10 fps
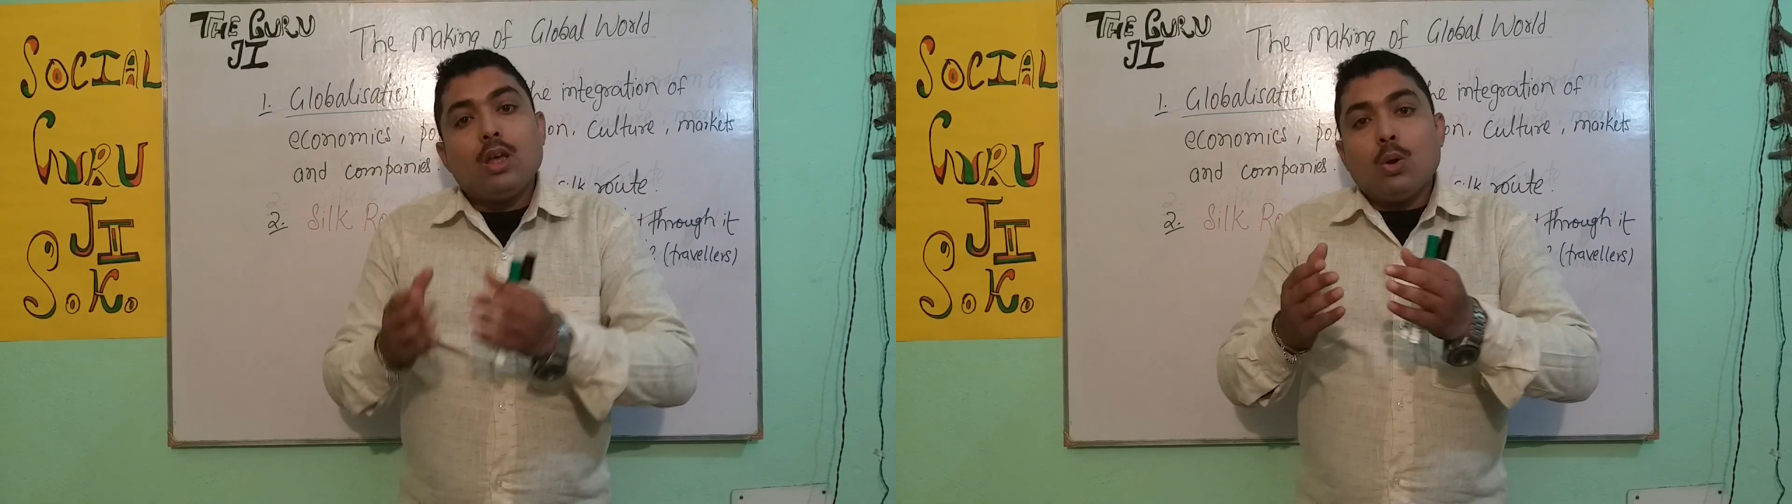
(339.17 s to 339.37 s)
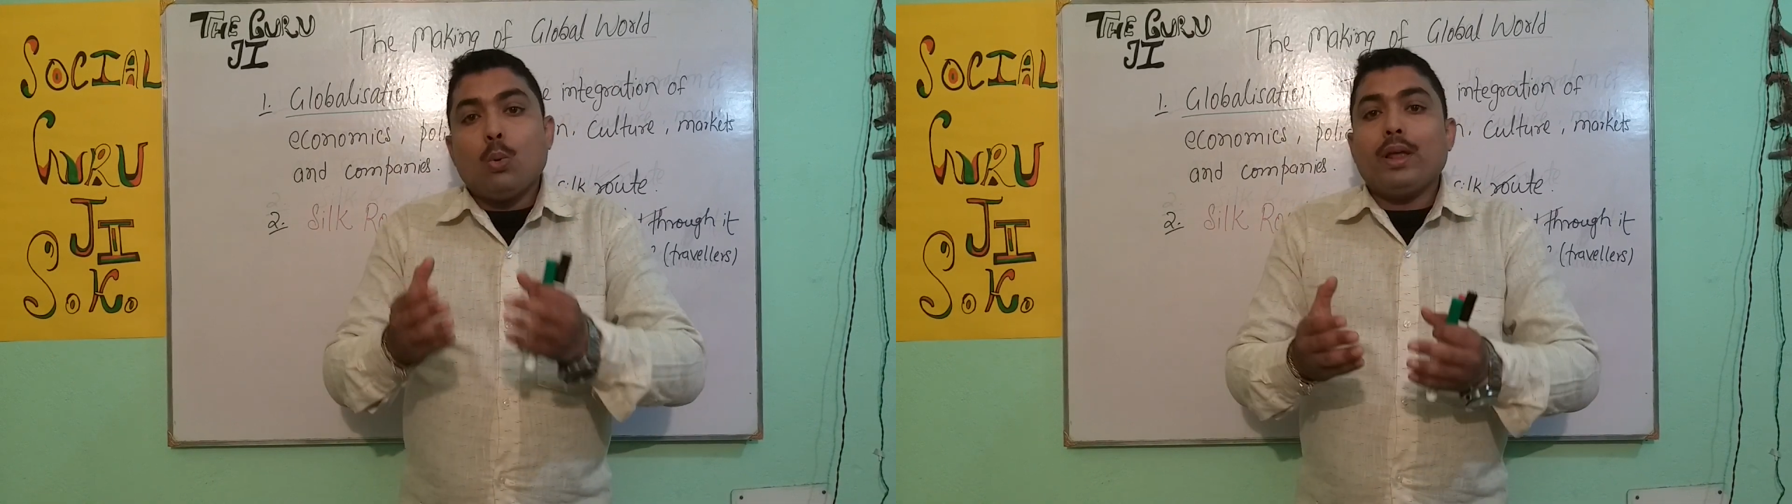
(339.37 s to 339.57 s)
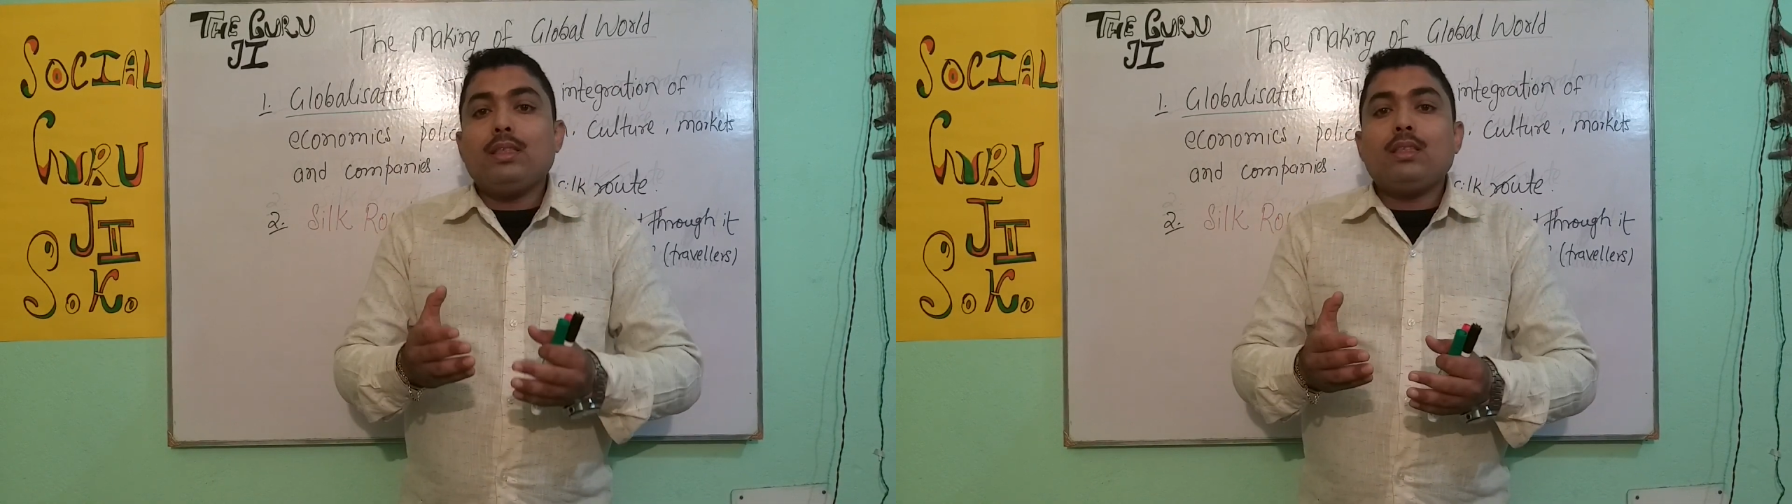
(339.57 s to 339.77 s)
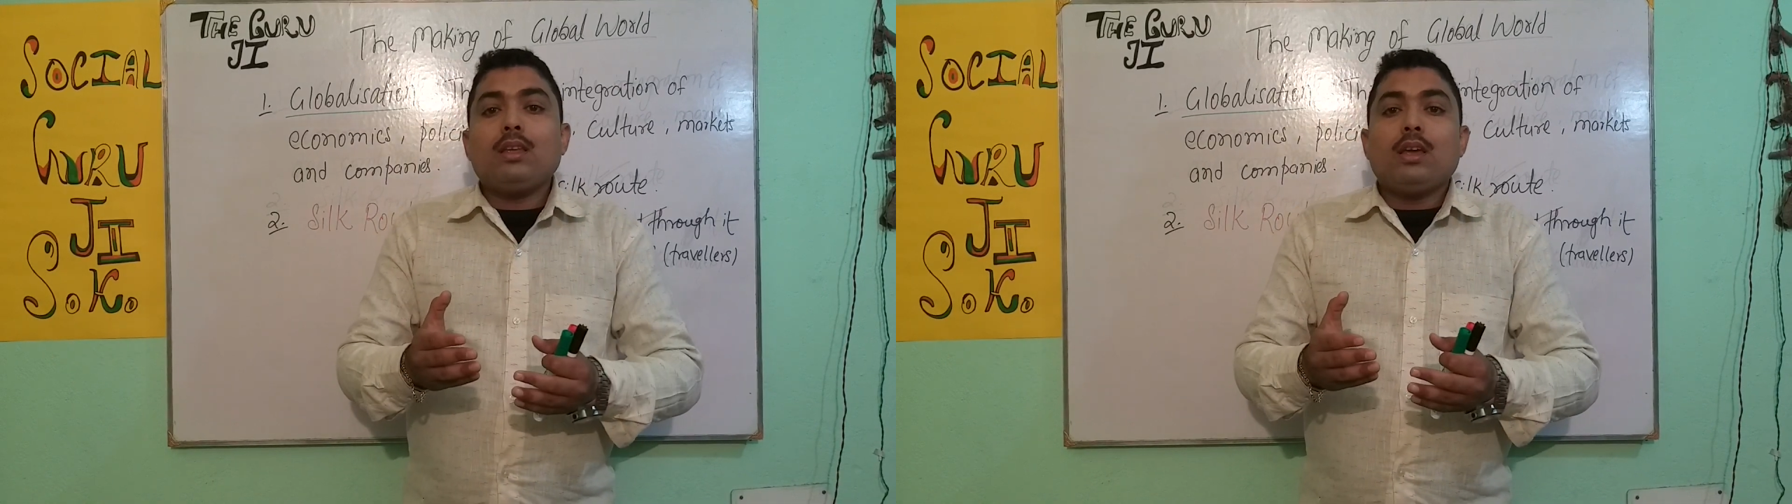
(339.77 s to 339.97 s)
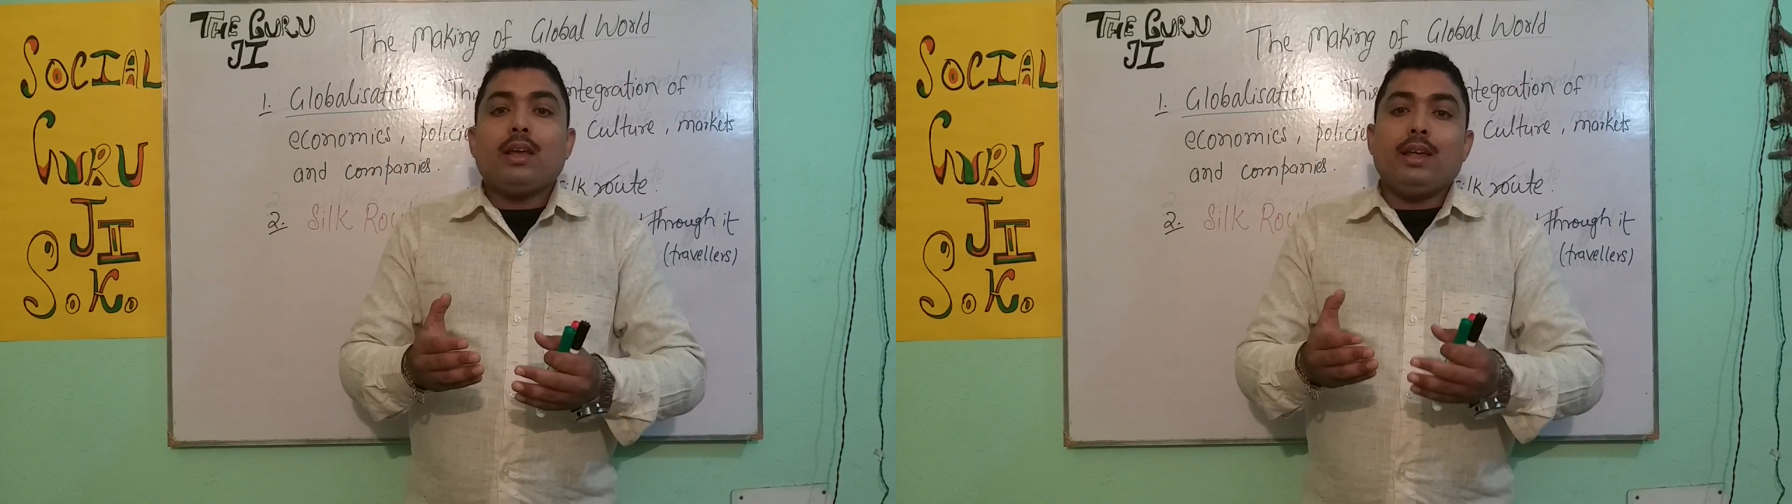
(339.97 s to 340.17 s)
When
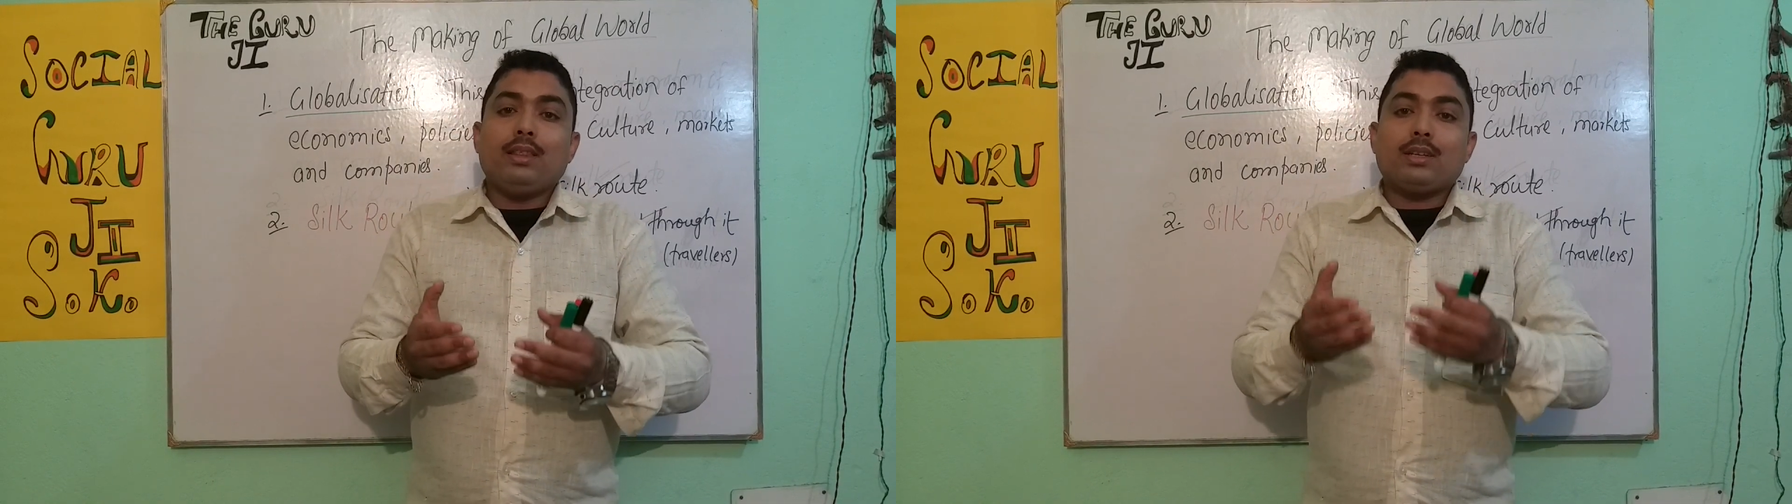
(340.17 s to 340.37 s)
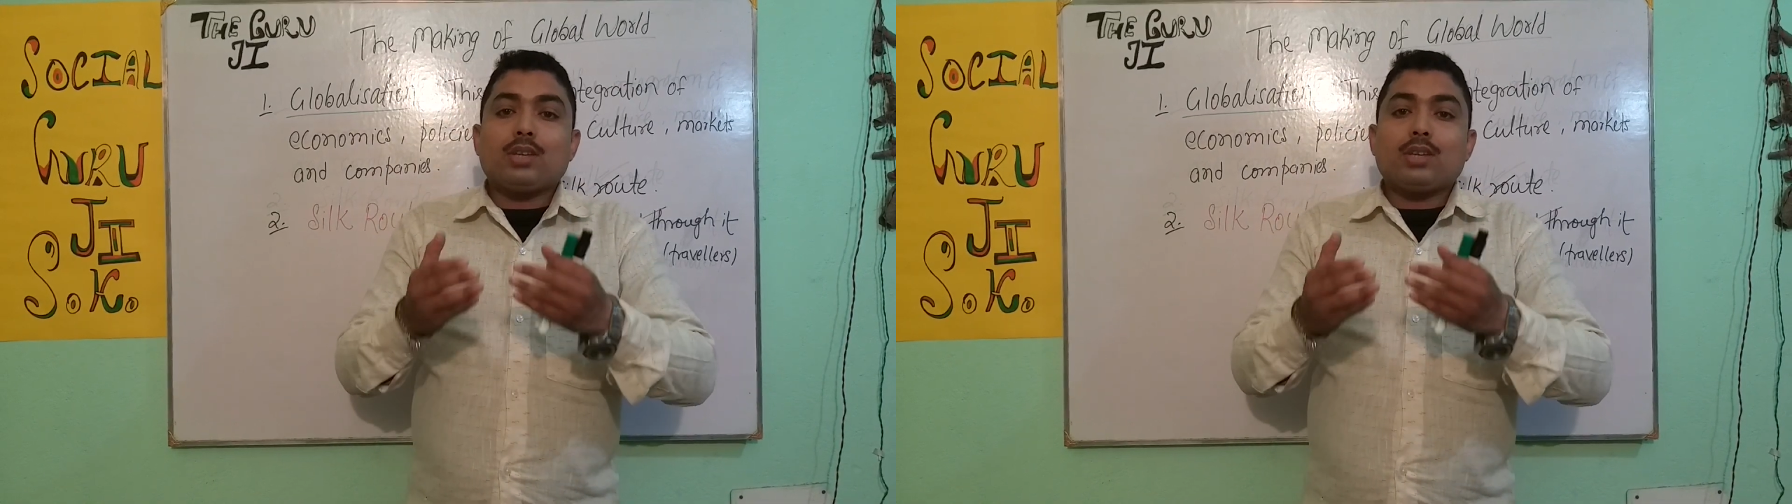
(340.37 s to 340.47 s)
in the